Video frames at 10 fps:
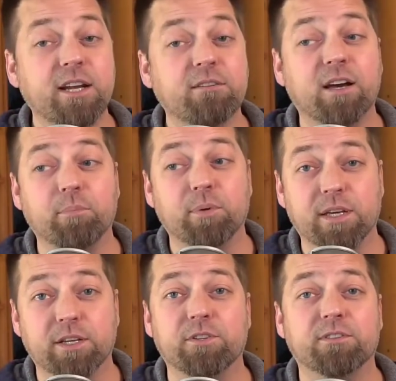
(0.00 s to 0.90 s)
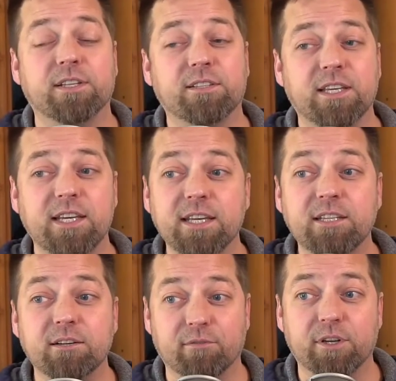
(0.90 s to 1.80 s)
applications. That's a key
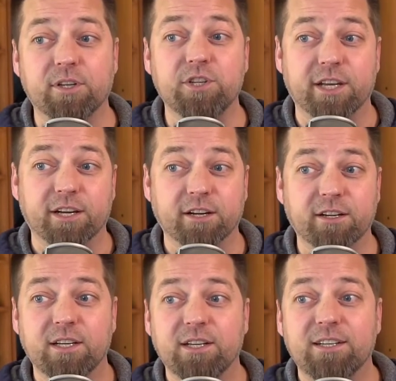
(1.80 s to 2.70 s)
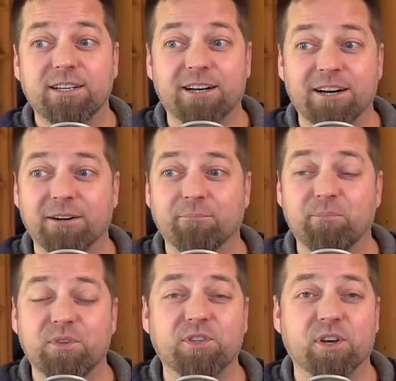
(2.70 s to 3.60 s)
differentiator.
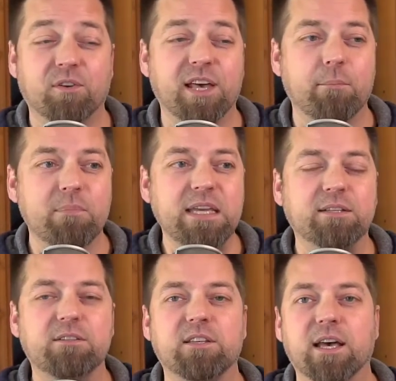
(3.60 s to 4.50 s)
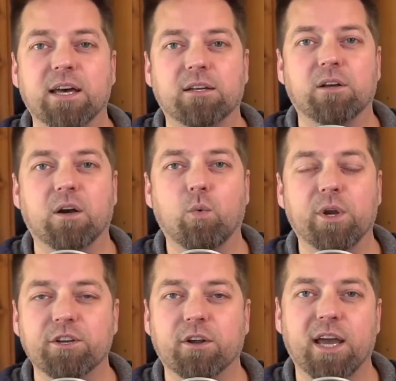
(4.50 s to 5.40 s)
So that means that
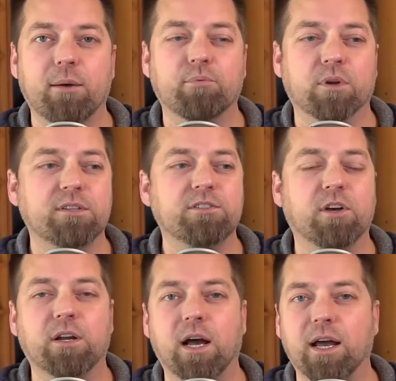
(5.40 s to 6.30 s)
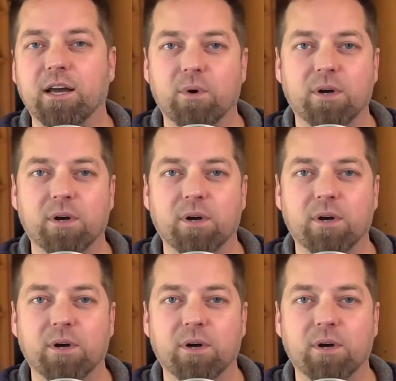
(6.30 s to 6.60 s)
when your app runs on iOS